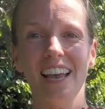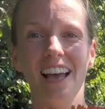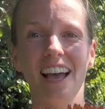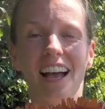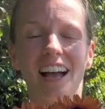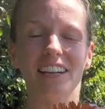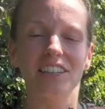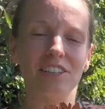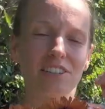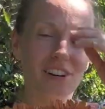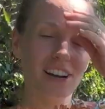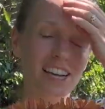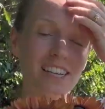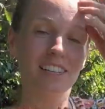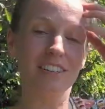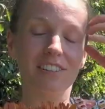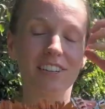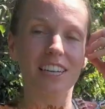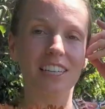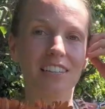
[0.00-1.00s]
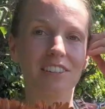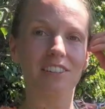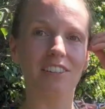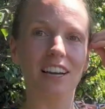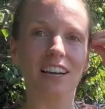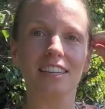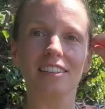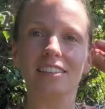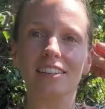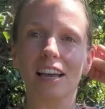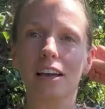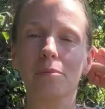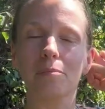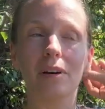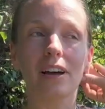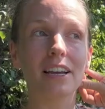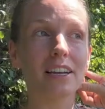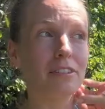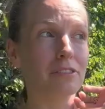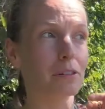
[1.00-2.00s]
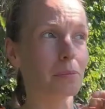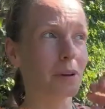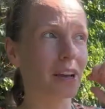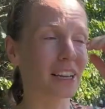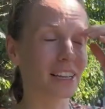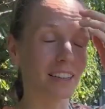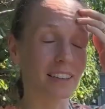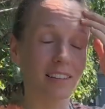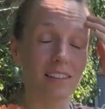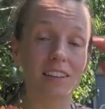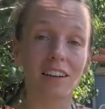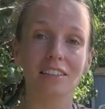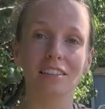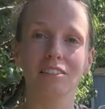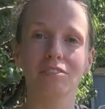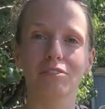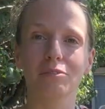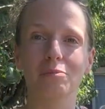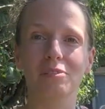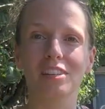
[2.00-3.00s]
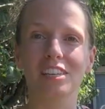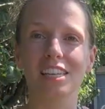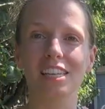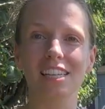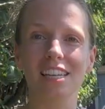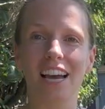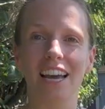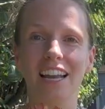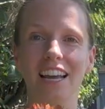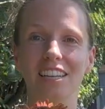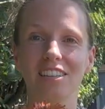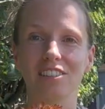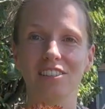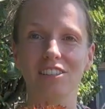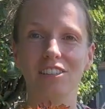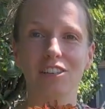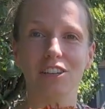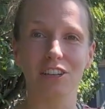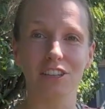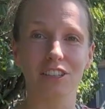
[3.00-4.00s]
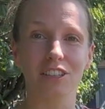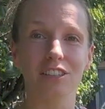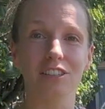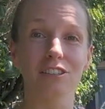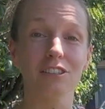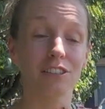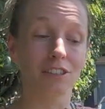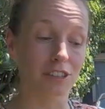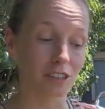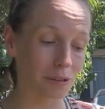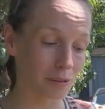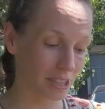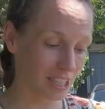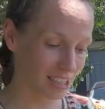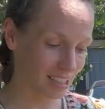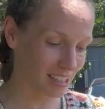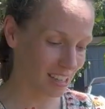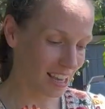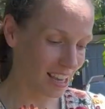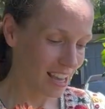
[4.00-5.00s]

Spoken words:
I tried and tried and tried to get my Rudbeckia started from seed, and I just couldn't do it.